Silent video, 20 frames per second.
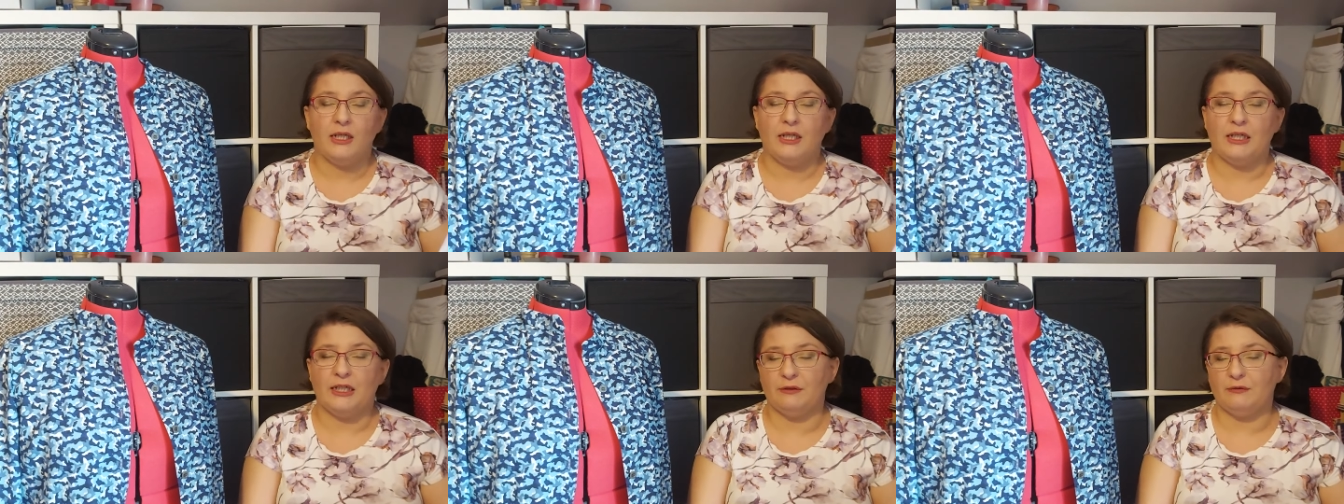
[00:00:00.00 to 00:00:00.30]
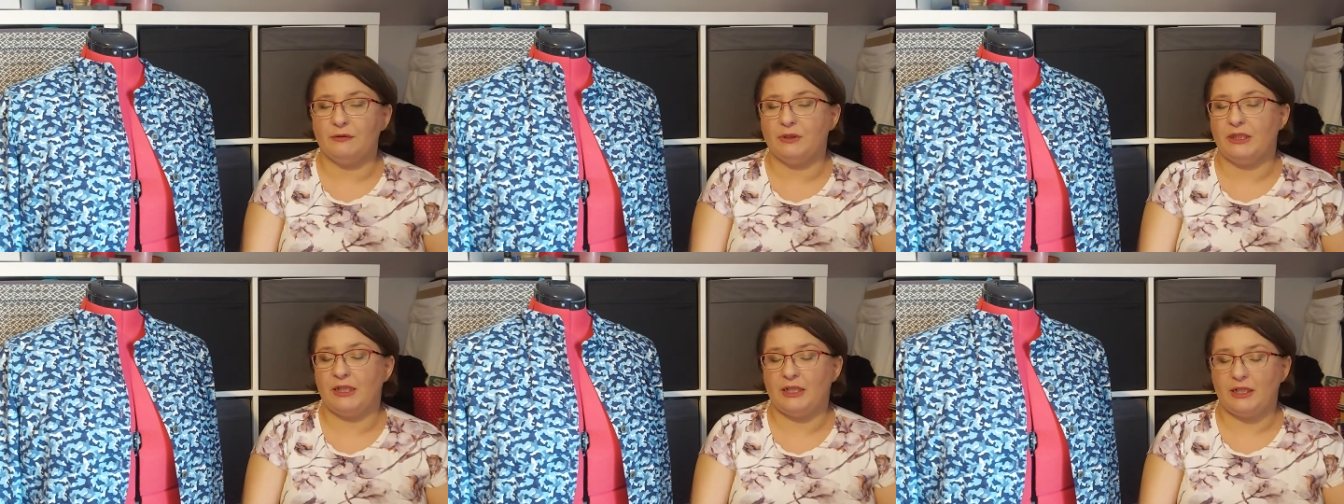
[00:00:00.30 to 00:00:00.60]
in
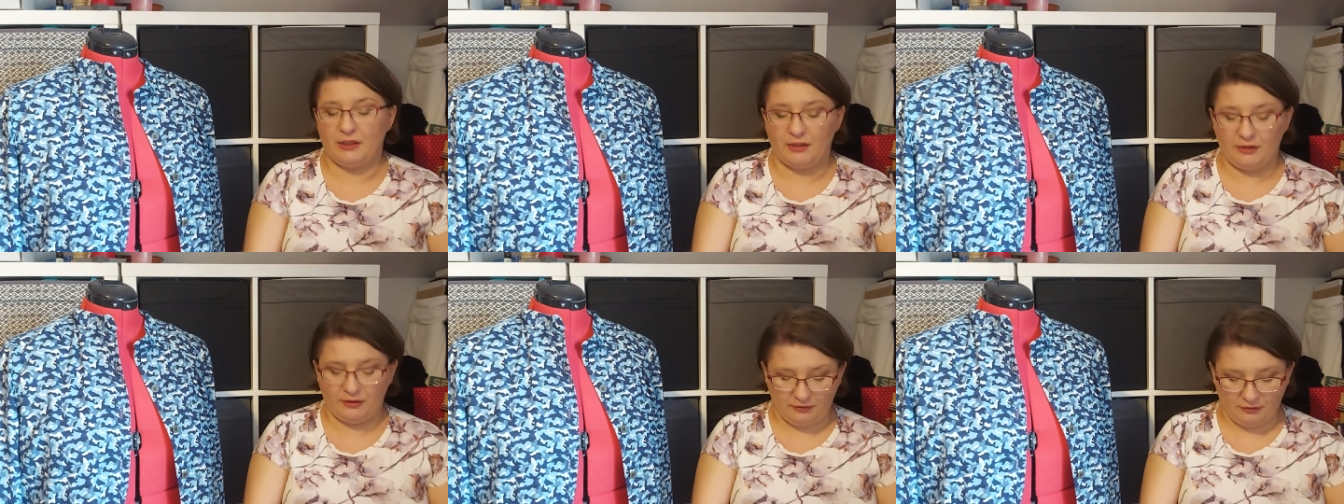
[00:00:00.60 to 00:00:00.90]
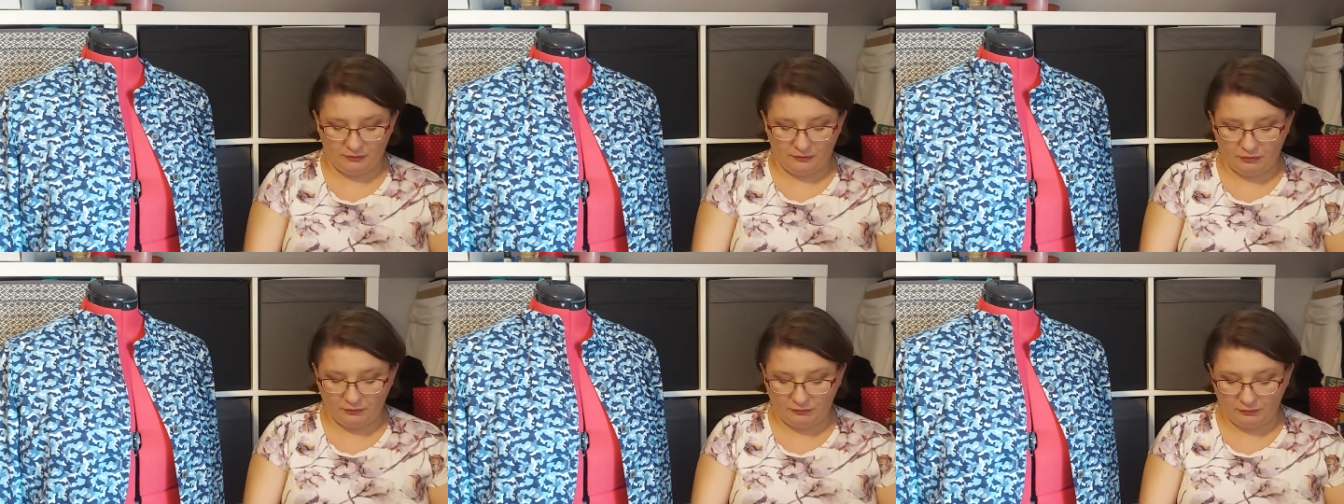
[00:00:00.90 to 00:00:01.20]
relation
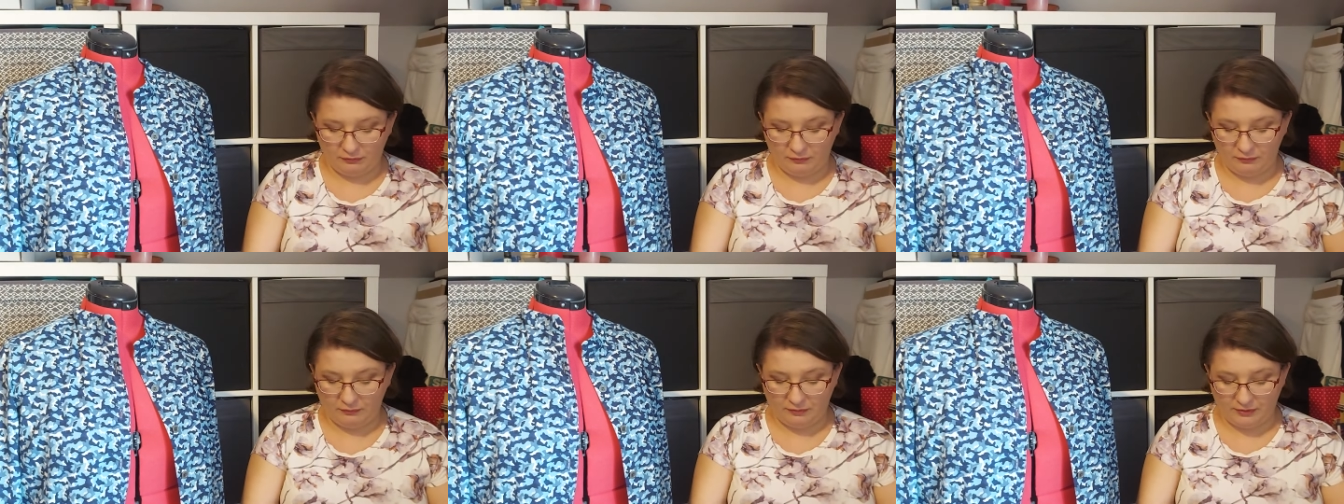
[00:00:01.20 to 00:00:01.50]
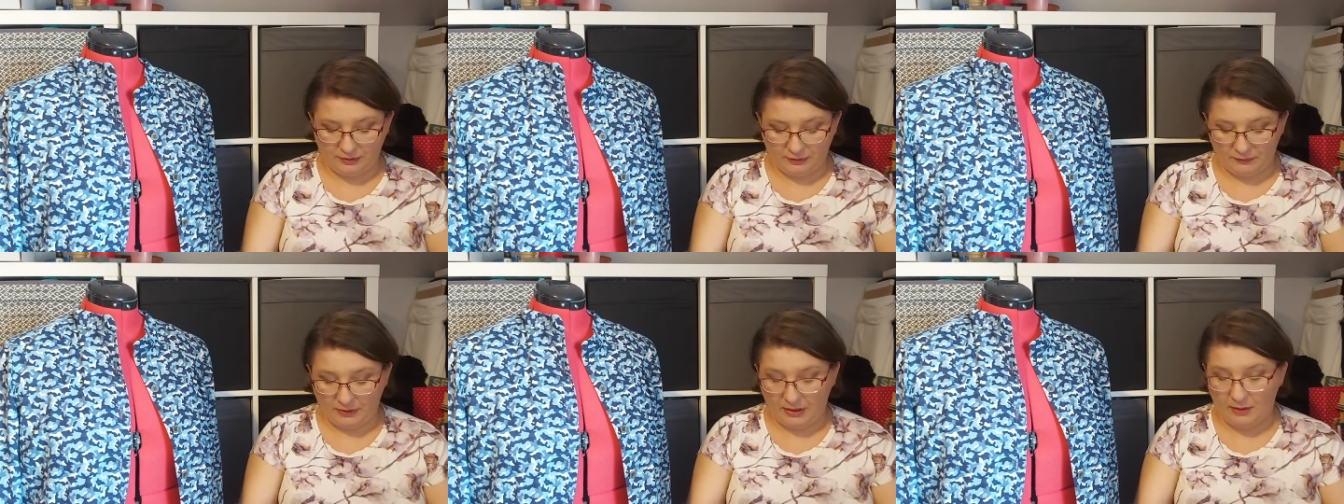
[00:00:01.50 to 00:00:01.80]
to
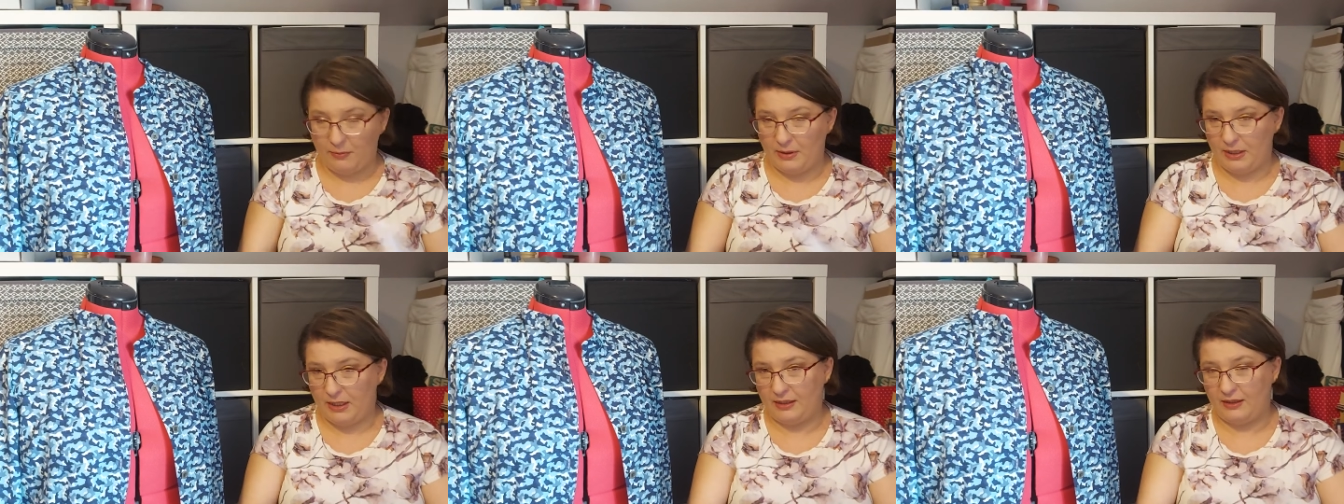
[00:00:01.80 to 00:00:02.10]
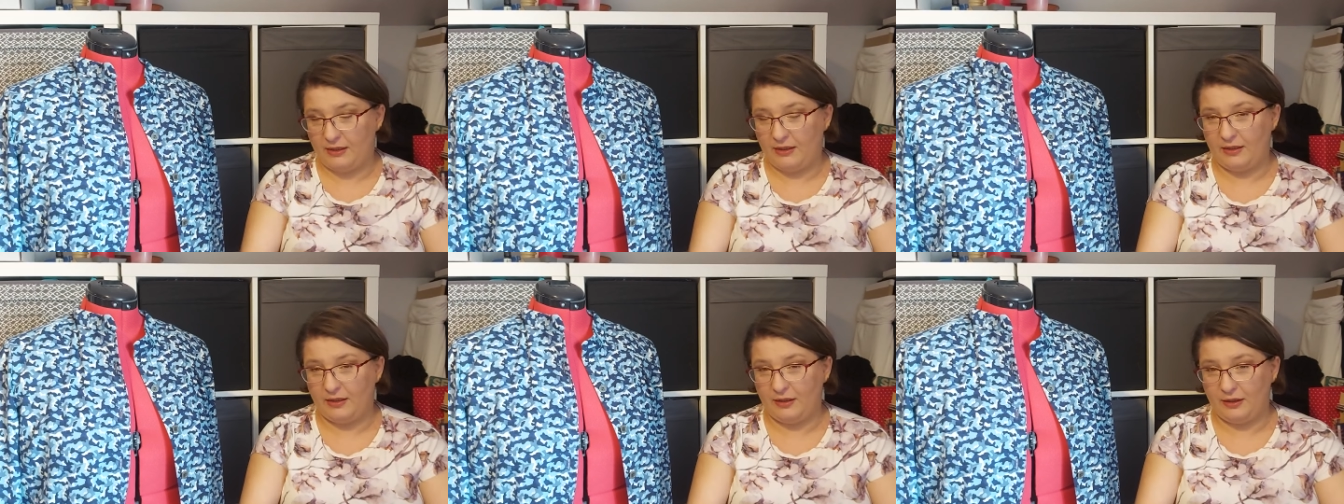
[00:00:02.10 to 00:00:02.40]
sway
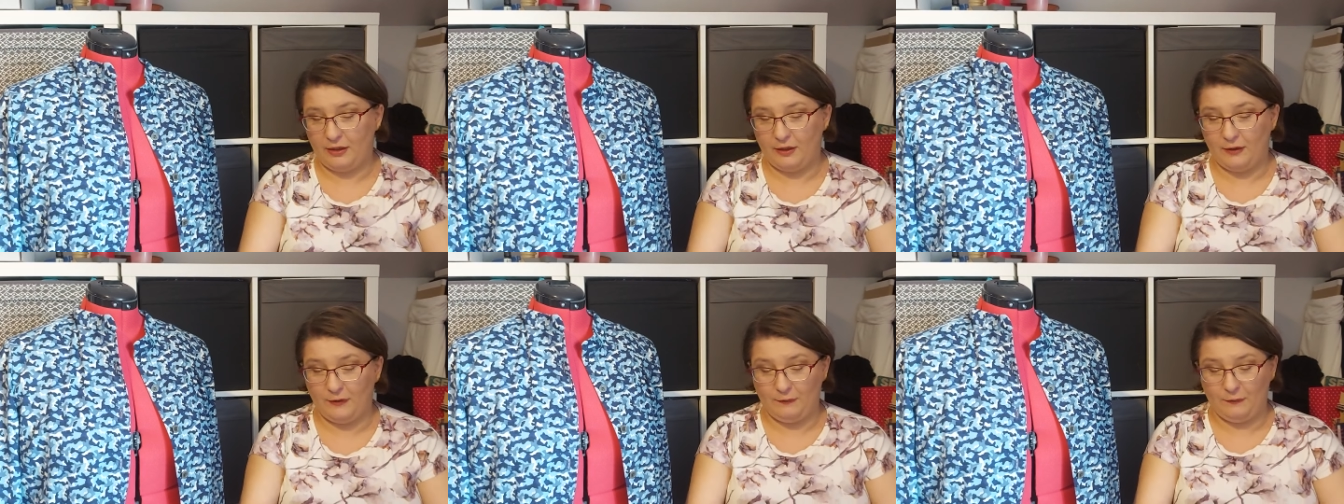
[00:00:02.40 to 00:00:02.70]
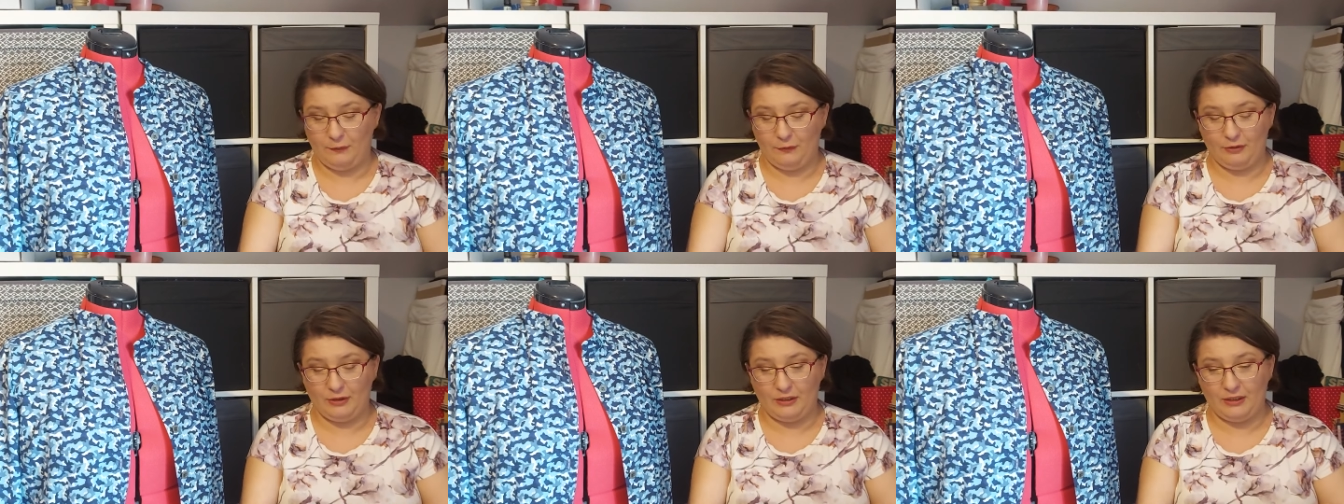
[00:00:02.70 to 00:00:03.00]
back if you
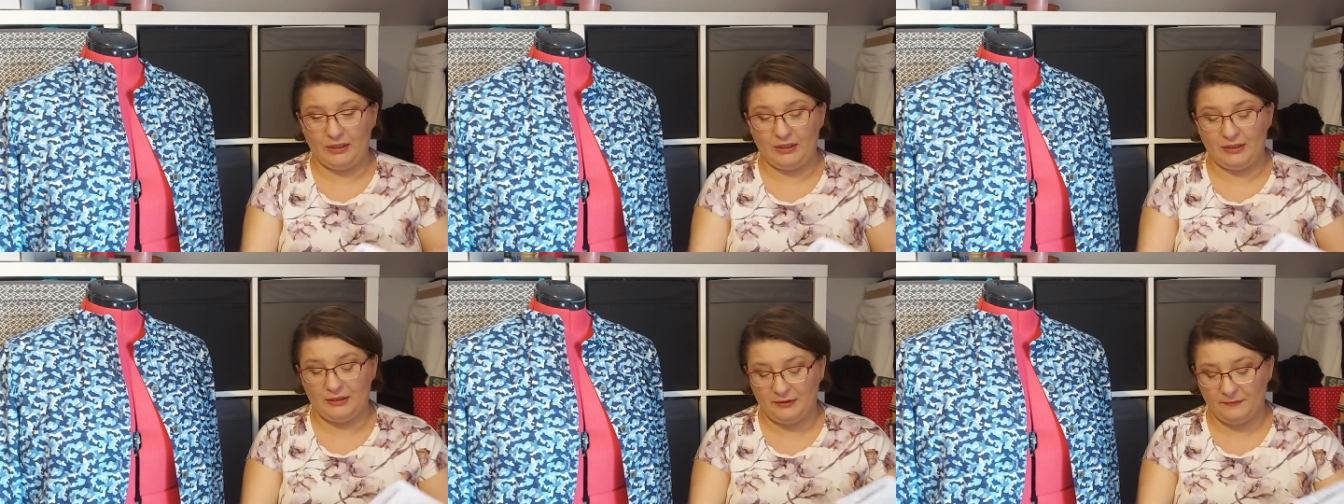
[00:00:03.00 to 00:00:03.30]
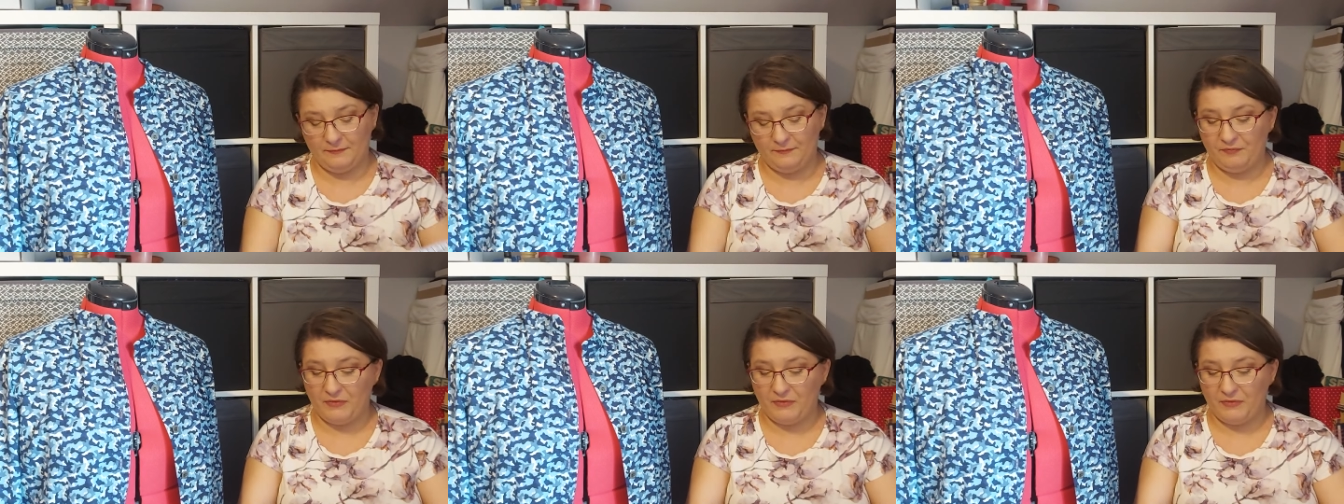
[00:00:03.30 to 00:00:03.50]
need it.